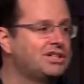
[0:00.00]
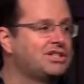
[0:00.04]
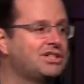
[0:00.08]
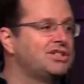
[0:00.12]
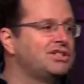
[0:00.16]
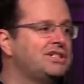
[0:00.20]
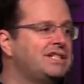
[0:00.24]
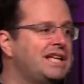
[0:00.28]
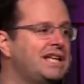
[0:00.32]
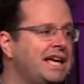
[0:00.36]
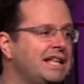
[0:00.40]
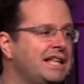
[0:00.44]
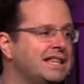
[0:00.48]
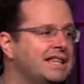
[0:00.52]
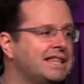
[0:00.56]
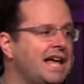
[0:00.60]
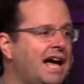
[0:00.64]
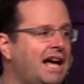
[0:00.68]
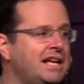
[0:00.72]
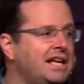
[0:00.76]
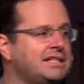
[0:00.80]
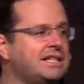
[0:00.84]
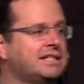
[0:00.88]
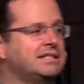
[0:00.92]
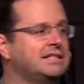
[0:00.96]
to
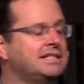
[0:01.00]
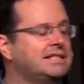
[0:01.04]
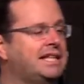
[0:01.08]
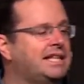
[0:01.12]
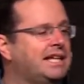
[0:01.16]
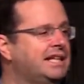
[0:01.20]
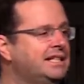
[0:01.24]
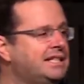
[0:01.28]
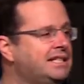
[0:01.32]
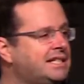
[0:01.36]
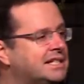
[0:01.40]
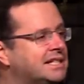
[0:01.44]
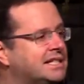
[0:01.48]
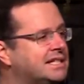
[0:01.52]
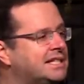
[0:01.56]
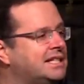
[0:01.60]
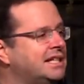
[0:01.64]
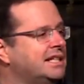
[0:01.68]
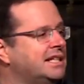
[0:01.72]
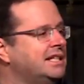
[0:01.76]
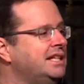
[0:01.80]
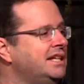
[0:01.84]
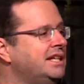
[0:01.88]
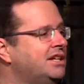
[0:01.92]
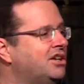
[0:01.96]
10,000 tests and
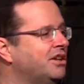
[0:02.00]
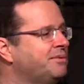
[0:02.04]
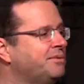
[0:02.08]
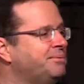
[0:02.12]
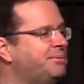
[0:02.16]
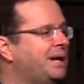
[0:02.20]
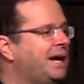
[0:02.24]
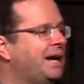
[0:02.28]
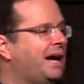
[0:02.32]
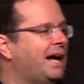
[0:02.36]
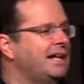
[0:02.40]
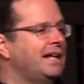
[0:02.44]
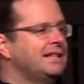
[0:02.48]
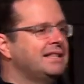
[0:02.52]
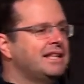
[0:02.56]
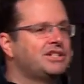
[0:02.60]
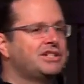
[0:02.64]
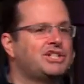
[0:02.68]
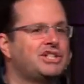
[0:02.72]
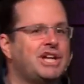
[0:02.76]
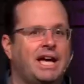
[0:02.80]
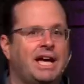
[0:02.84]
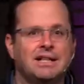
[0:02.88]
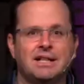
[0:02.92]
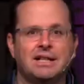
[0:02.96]
Cindy got behind the
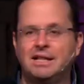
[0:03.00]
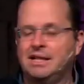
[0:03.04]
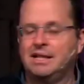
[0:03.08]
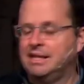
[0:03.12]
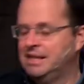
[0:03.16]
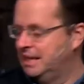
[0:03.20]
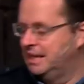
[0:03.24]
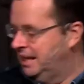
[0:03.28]
channel,